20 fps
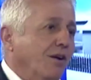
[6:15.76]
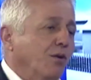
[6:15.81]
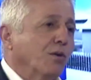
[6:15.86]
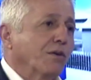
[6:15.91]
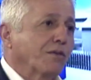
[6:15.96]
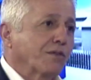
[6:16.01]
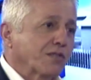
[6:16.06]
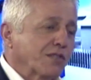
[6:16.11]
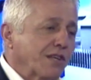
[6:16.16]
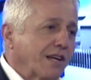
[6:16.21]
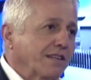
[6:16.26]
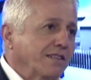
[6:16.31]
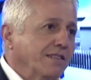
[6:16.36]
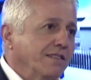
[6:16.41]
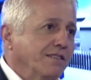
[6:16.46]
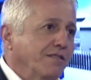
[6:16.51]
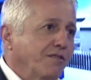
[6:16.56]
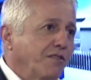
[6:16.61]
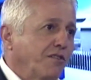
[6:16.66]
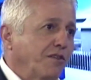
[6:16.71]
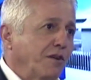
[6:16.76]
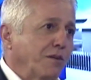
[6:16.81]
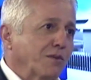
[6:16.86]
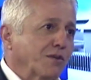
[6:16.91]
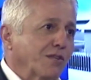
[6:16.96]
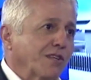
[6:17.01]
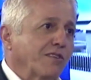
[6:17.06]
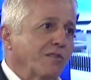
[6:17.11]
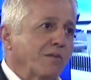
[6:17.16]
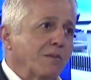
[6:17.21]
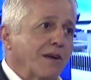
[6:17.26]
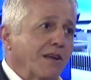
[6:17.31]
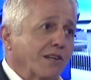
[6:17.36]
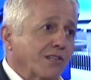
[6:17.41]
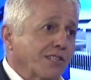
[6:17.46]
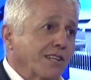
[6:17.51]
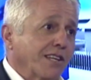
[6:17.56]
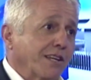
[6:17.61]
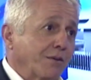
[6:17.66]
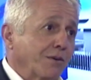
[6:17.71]
All of a sudden, 50% of them are
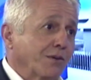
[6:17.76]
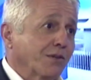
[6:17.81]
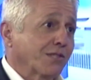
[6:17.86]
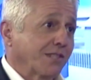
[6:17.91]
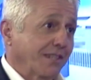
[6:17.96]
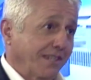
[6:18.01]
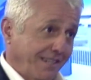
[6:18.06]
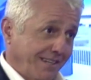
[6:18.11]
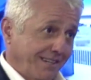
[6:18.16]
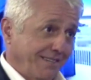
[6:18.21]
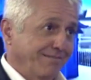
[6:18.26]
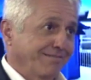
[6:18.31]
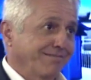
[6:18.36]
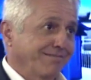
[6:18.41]
out selling real estate again.